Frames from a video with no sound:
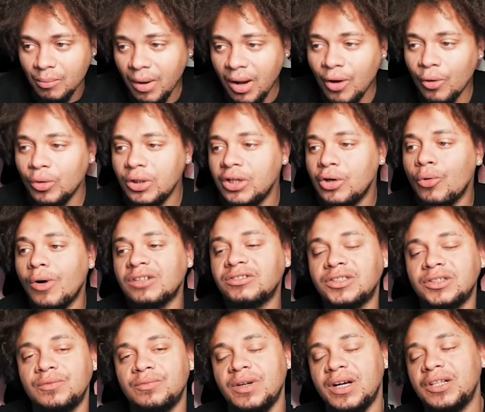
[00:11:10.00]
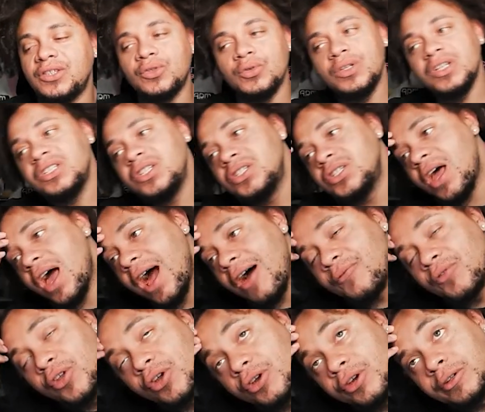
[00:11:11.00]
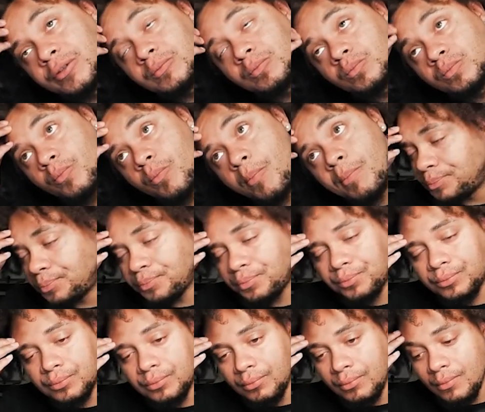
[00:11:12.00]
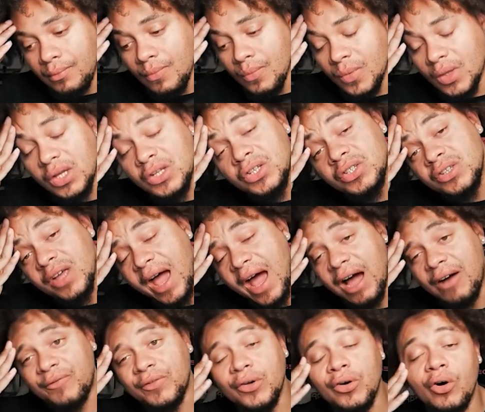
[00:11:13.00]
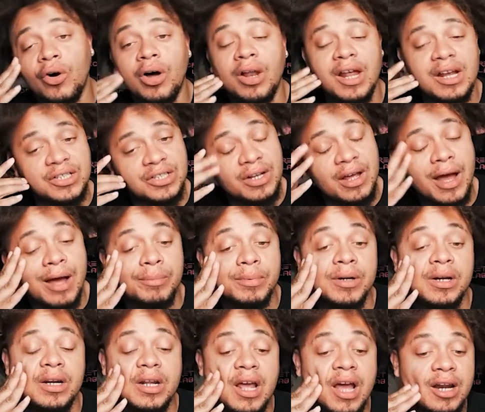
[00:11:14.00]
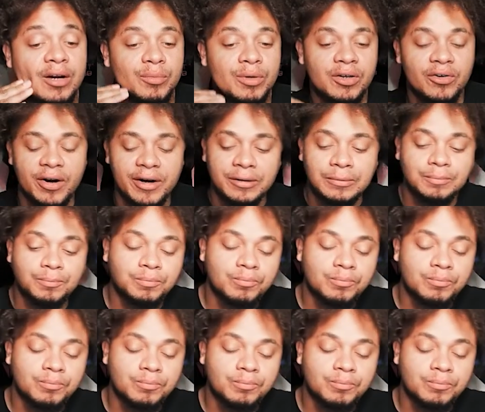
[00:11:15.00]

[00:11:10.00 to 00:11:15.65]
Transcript: My only question, right? So this is after this is after all that shit happened in the anime, right?